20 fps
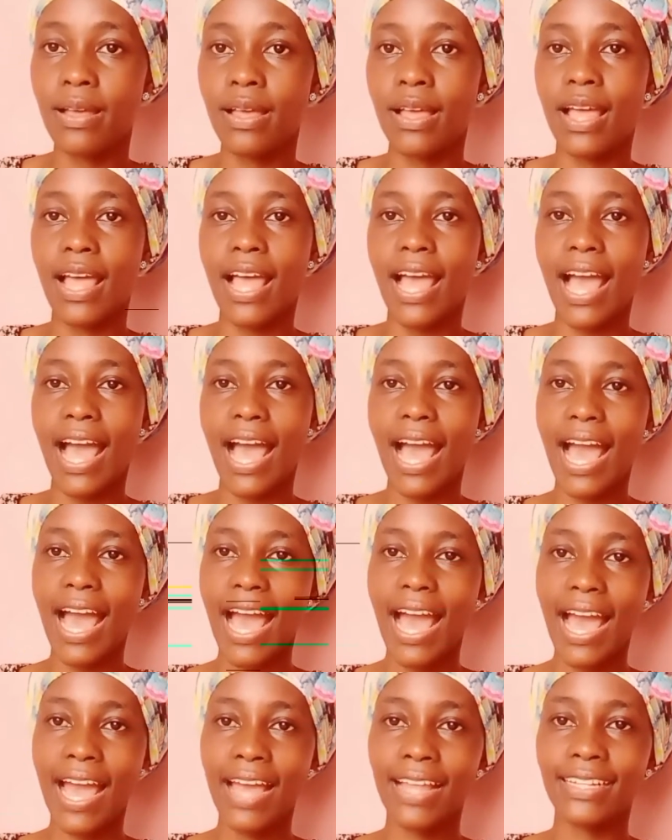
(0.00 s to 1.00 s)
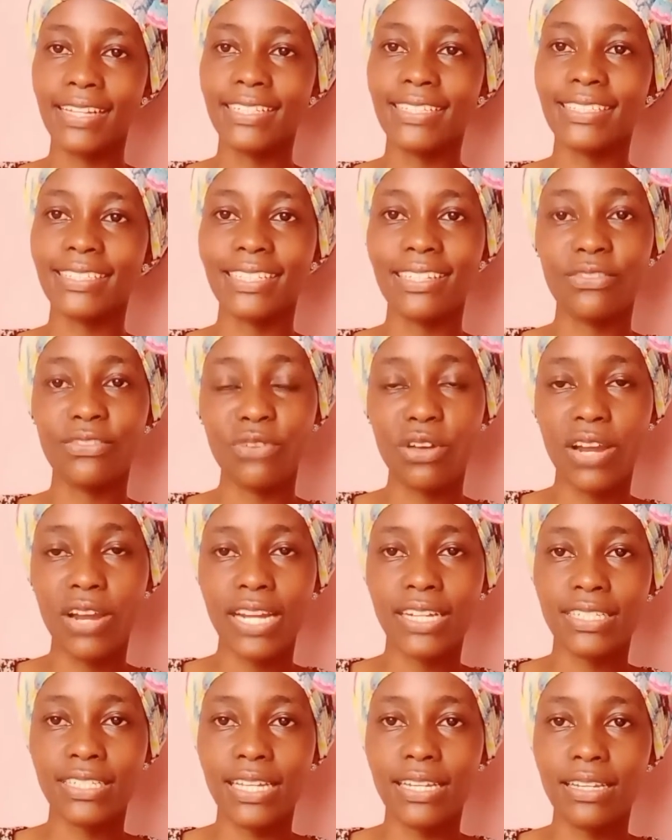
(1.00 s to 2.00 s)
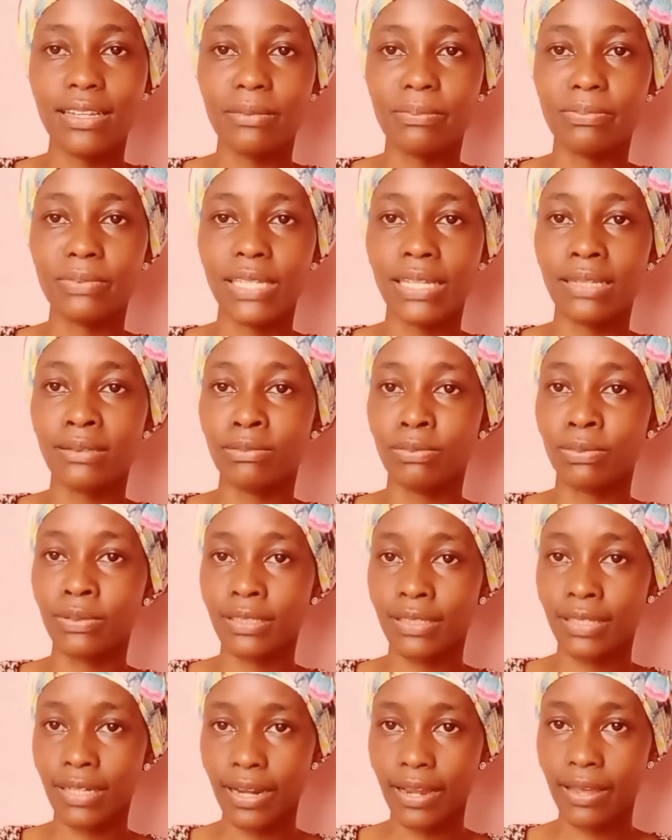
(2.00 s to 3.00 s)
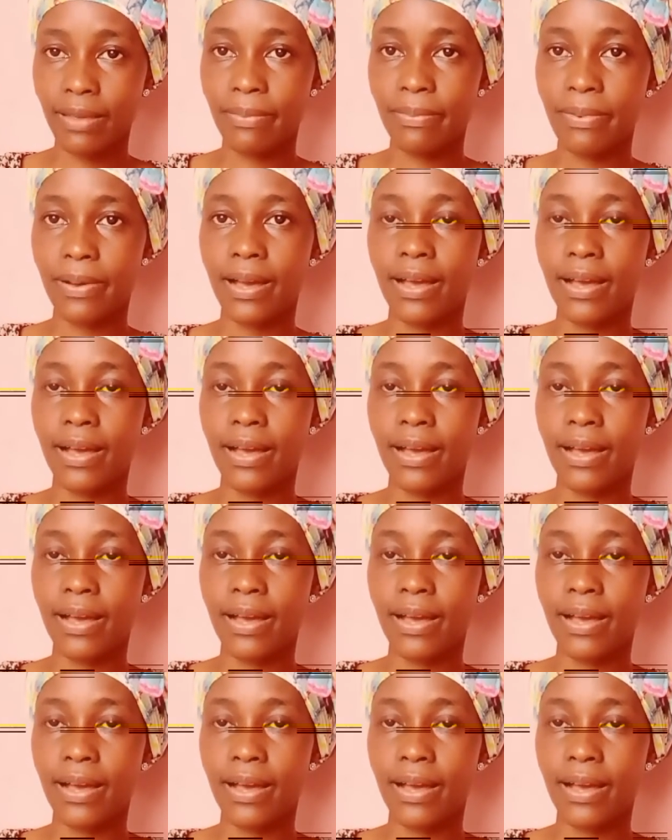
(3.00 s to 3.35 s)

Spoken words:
And if you're a returning subscriber,